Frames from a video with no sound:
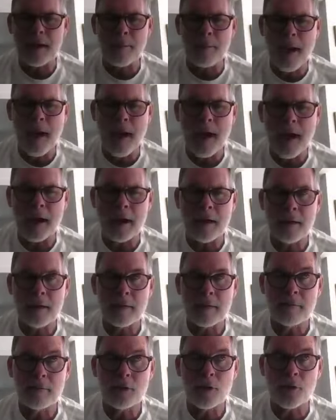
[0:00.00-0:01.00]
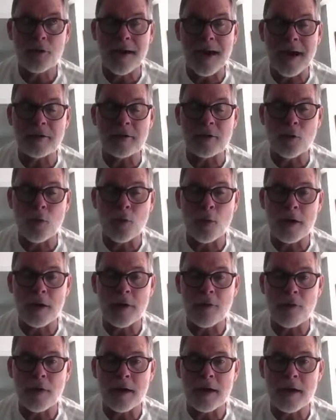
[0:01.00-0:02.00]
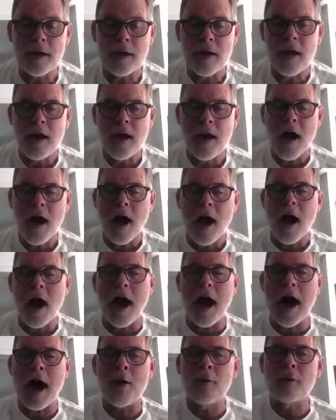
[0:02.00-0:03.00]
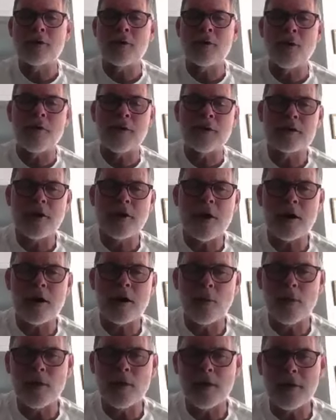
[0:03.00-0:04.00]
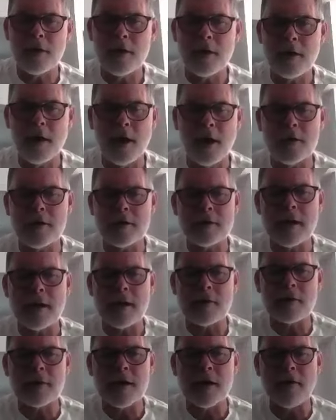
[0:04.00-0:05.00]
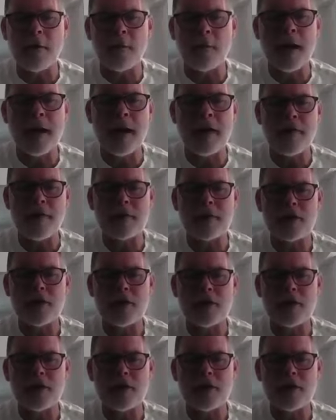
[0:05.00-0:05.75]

in May 2023, I was over talking with Undersecretary for Benefits,